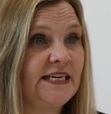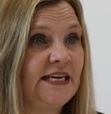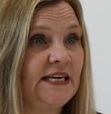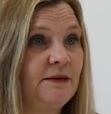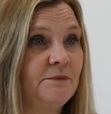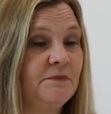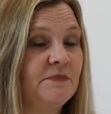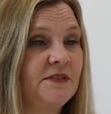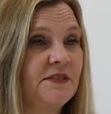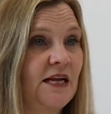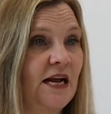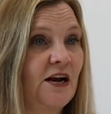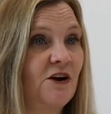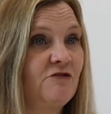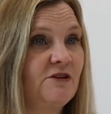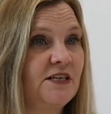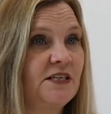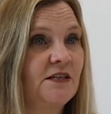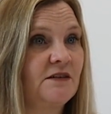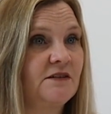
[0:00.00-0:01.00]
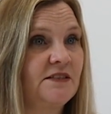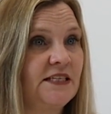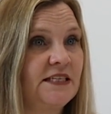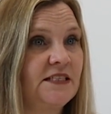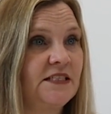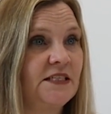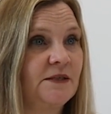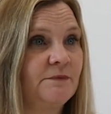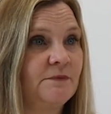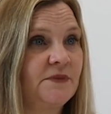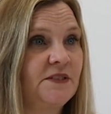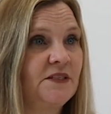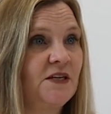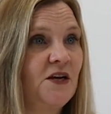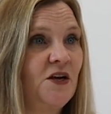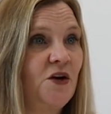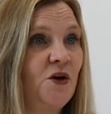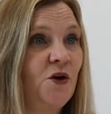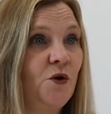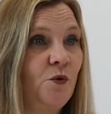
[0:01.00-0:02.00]
teams and critical systems.
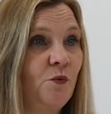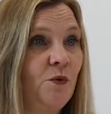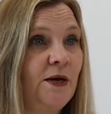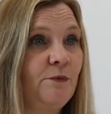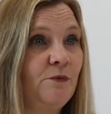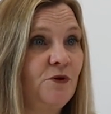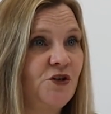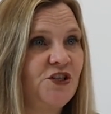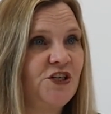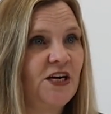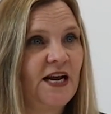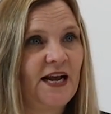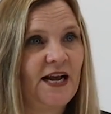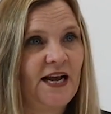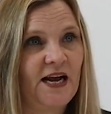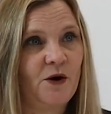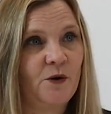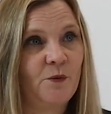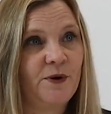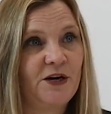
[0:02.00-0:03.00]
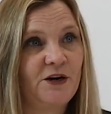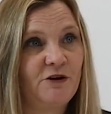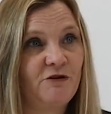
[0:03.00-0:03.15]
We will share how we